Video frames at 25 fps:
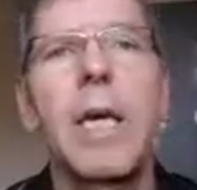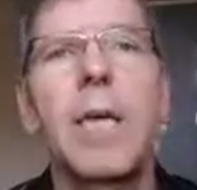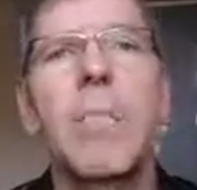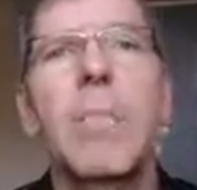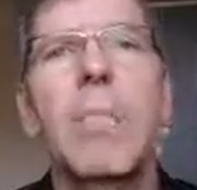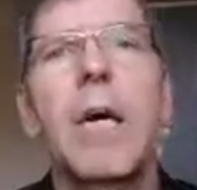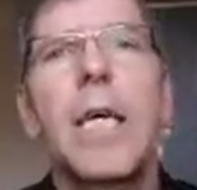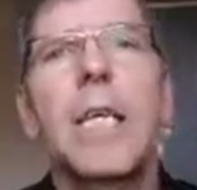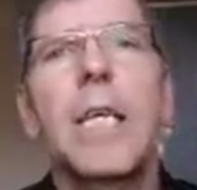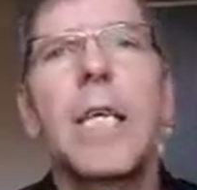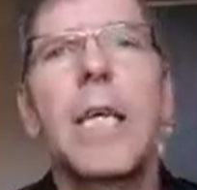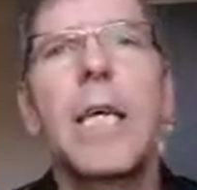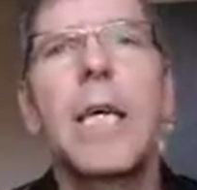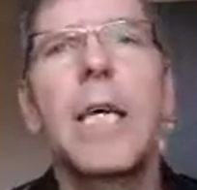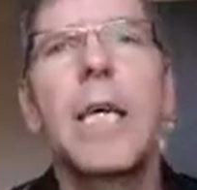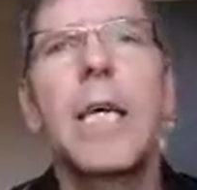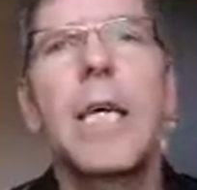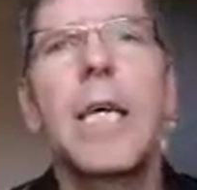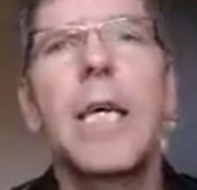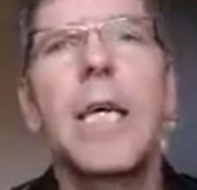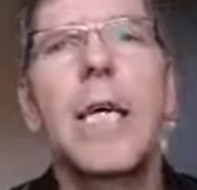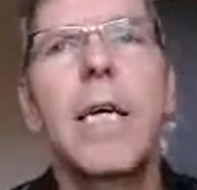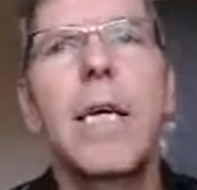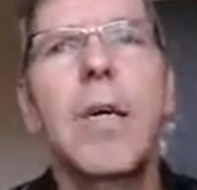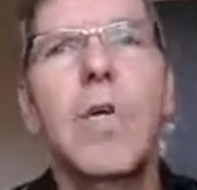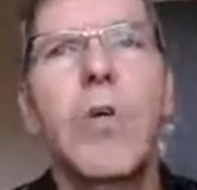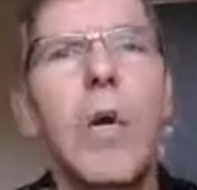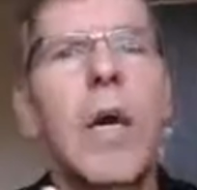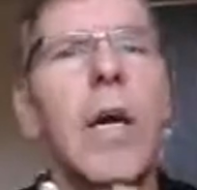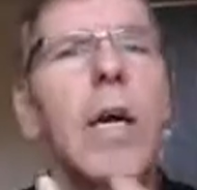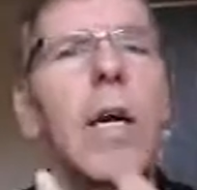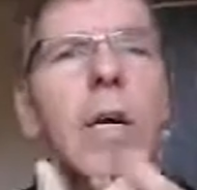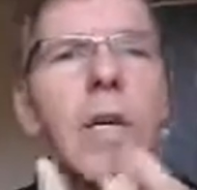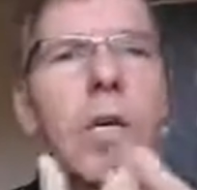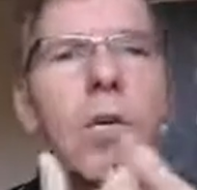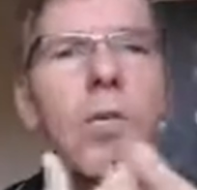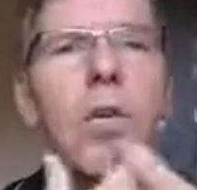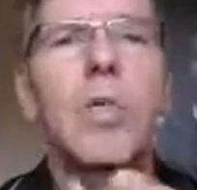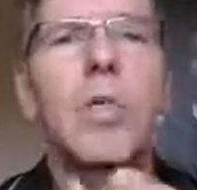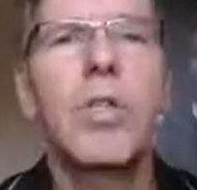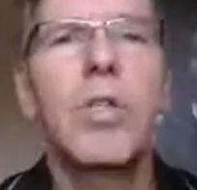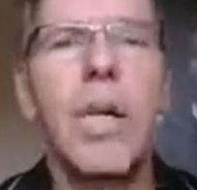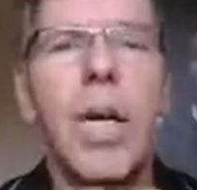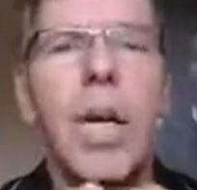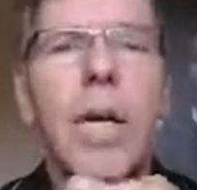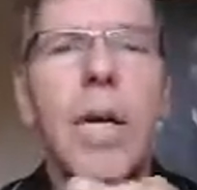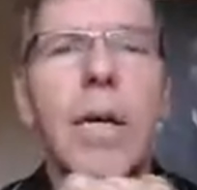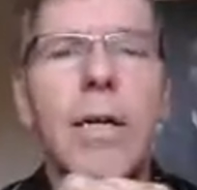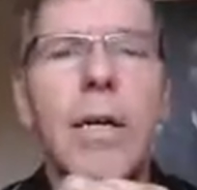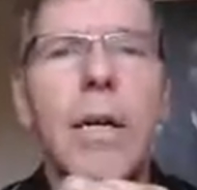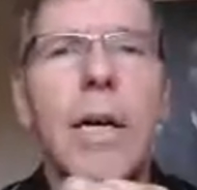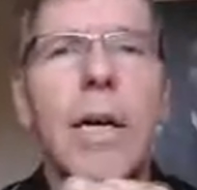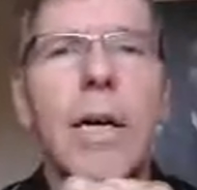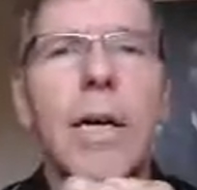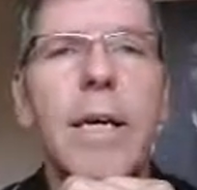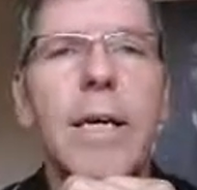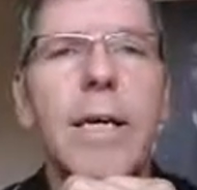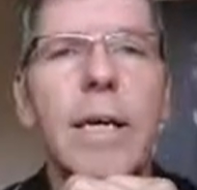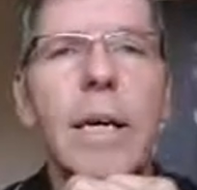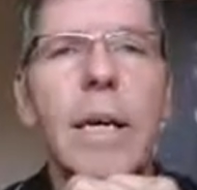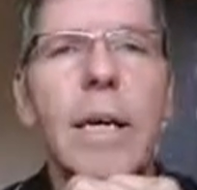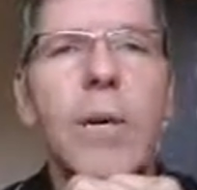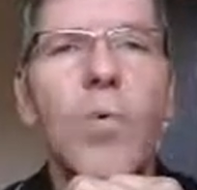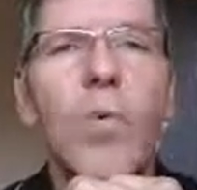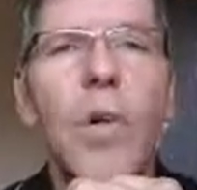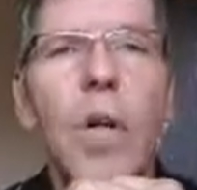But quotes are